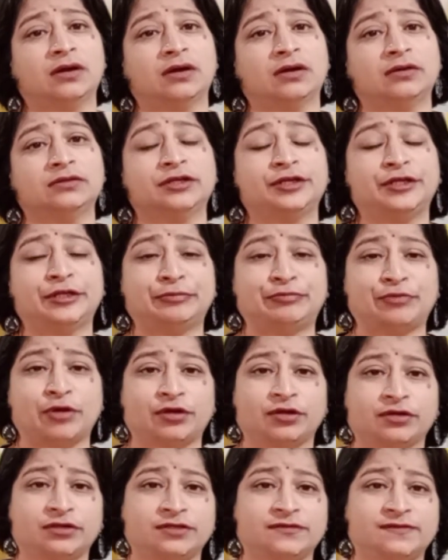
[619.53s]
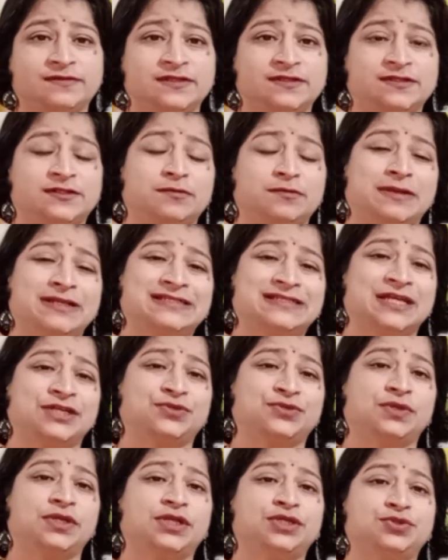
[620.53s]
the reproductive system and
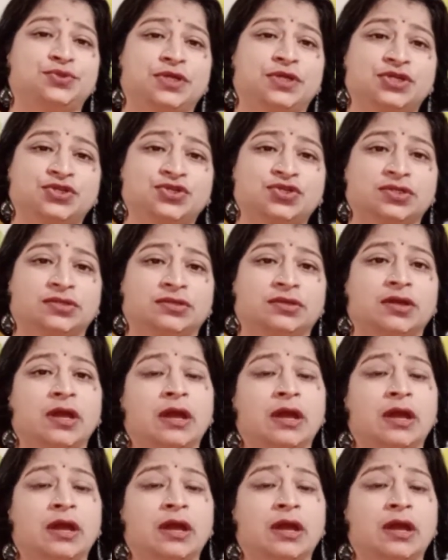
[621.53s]
sexual education.